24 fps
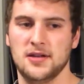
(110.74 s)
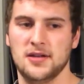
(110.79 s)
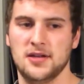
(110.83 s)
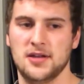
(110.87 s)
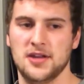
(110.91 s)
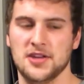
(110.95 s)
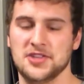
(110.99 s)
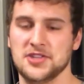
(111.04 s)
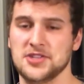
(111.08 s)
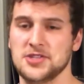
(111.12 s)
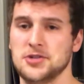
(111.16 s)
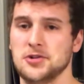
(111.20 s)

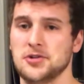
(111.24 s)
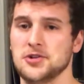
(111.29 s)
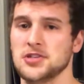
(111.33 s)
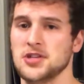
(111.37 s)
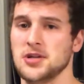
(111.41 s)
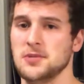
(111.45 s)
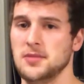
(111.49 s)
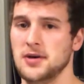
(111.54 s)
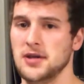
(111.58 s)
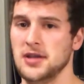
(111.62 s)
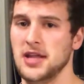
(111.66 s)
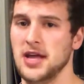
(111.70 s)
get this to us
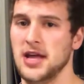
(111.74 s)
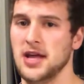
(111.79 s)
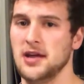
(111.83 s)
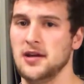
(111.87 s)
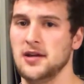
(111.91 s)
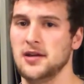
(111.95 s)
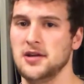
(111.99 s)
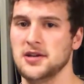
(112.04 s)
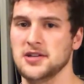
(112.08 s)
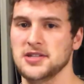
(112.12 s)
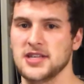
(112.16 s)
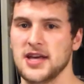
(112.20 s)
on Monday,
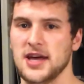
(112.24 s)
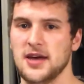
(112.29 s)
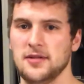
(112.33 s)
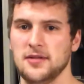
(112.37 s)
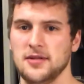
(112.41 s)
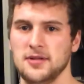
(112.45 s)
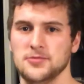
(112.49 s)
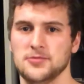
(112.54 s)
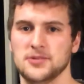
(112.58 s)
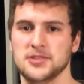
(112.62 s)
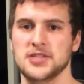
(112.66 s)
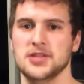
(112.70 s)
because I
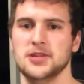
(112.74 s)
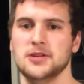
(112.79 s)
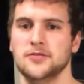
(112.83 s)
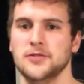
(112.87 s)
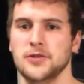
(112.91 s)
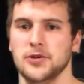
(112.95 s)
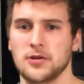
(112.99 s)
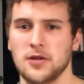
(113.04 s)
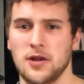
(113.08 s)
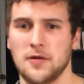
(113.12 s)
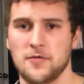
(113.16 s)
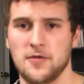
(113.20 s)
was
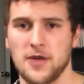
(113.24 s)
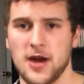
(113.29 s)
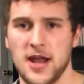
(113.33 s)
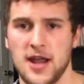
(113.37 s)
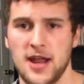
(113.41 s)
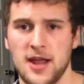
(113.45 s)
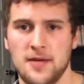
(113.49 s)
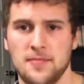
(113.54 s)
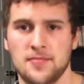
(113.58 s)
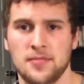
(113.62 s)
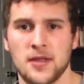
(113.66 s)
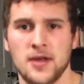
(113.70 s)
interviewing on
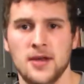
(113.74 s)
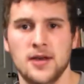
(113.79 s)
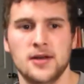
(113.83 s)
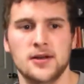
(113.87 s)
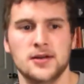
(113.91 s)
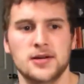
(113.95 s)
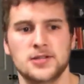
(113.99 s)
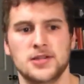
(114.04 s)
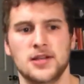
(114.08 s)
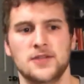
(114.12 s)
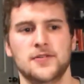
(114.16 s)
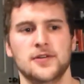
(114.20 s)
Friday.
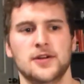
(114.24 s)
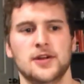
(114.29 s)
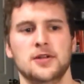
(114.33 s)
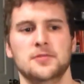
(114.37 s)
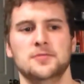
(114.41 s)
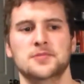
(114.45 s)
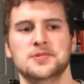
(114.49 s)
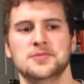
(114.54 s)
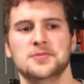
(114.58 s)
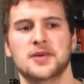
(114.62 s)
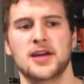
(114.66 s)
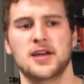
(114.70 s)
So I figured
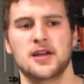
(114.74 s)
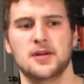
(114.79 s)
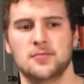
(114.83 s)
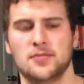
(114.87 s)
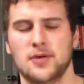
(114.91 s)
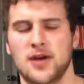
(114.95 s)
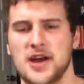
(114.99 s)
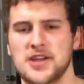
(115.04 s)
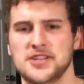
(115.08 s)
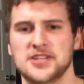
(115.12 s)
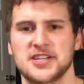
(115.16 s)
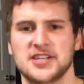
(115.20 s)
it'd be like a
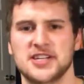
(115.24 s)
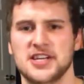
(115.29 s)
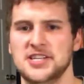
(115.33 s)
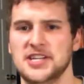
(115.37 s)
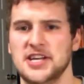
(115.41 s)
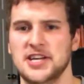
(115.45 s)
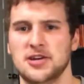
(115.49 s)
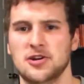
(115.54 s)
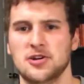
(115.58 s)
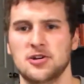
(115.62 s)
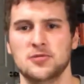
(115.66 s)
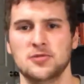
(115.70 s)
project I
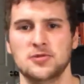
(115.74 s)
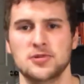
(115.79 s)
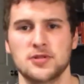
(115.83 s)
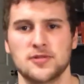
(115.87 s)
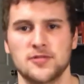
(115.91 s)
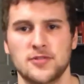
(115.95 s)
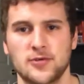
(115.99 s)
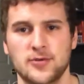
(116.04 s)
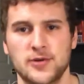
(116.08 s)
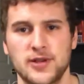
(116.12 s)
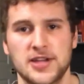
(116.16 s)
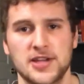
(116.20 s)
take home and do
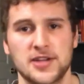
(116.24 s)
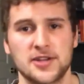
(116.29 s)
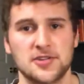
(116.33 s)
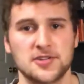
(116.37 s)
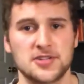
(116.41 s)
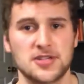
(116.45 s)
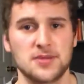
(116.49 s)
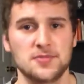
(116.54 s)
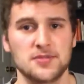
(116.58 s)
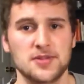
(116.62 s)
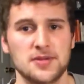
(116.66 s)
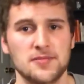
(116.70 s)
over the weekend or
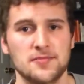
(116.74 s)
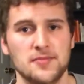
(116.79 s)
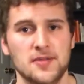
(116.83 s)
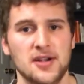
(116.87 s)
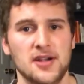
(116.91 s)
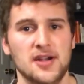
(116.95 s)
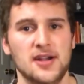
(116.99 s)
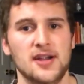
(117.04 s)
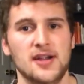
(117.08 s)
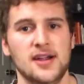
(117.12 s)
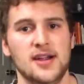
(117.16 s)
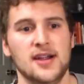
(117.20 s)
something.
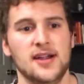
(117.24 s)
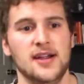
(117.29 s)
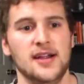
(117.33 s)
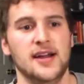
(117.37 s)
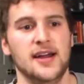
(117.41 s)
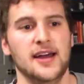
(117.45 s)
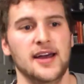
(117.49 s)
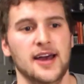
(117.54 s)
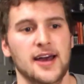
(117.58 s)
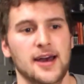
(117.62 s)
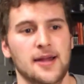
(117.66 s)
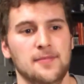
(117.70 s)

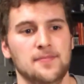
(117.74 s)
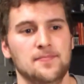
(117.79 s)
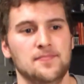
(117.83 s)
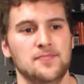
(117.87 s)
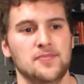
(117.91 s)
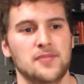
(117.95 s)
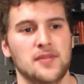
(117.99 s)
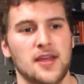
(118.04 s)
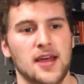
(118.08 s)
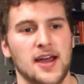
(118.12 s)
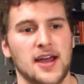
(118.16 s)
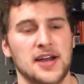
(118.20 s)
And
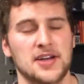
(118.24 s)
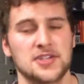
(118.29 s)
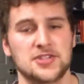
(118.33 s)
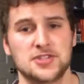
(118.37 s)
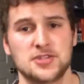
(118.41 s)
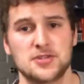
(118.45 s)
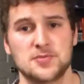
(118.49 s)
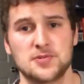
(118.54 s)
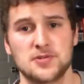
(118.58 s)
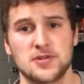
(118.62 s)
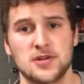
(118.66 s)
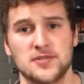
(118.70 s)
I got
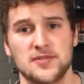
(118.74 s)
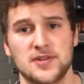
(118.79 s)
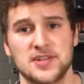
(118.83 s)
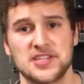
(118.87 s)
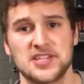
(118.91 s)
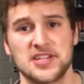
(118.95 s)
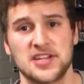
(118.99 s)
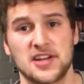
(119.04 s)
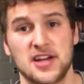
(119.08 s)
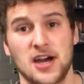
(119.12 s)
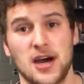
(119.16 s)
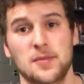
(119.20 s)
super
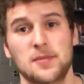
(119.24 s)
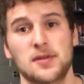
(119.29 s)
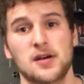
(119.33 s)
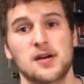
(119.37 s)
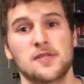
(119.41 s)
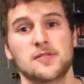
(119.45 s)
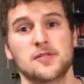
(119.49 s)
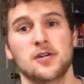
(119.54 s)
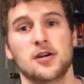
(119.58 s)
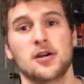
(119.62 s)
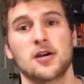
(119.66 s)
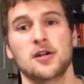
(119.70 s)
nervous and it caught me
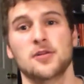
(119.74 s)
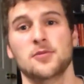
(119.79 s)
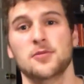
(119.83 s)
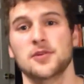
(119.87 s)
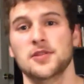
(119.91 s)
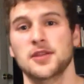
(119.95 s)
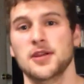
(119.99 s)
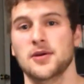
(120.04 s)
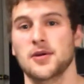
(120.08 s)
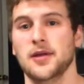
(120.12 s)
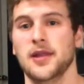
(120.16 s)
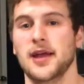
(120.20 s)
off guard
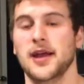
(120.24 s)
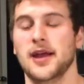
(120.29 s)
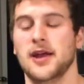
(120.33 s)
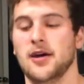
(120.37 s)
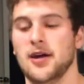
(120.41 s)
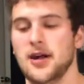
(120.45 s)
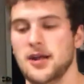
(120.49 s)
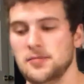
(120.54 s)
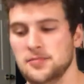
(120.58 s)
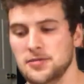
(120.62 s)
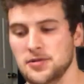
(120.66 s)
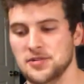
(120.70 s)
when they were like,
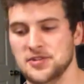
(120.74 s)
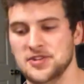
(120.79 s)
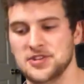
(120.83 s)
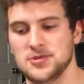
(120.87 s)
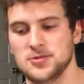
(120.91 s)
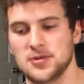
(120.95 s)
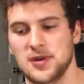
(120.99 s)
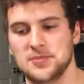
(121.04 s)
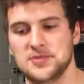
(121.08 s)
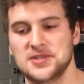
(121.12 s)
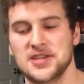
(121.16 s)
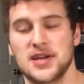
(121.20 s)
all right, build
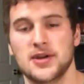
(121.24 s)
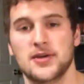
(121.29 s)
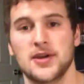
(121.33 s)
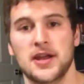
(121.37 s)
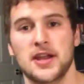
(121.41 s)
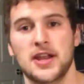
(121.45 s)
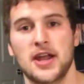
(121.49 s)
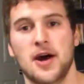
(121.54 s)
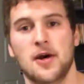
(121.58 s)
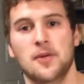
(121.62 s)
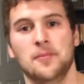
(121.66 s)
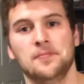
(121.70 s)
this website
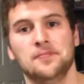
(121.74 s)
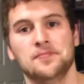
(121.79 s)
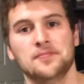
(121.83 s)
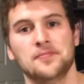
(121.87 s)
right now.